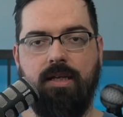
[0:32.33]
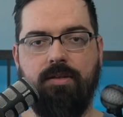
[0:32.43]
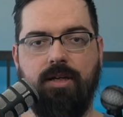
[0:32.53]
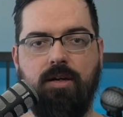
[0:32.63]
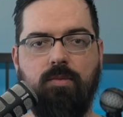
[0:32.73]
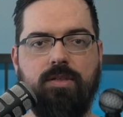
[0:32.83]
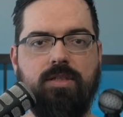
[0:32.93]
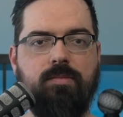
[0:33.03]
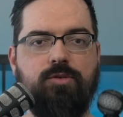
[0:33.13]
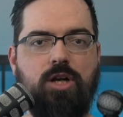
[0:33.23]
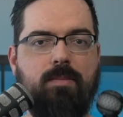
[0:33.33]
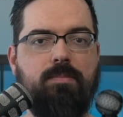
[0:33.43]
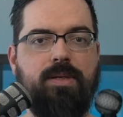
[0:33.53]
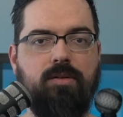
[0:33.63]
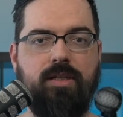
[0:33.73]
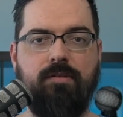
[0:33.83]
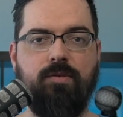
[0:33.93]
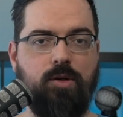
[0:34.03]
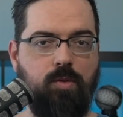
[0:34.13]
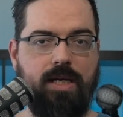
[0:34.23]
There was some drama building
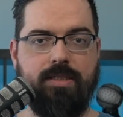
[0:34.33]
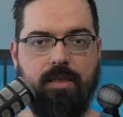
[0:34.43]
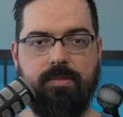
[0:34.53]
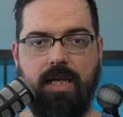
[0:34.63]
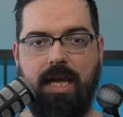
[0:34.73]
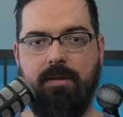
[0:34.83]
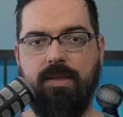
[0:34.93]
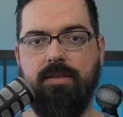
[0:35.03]
for quite some time,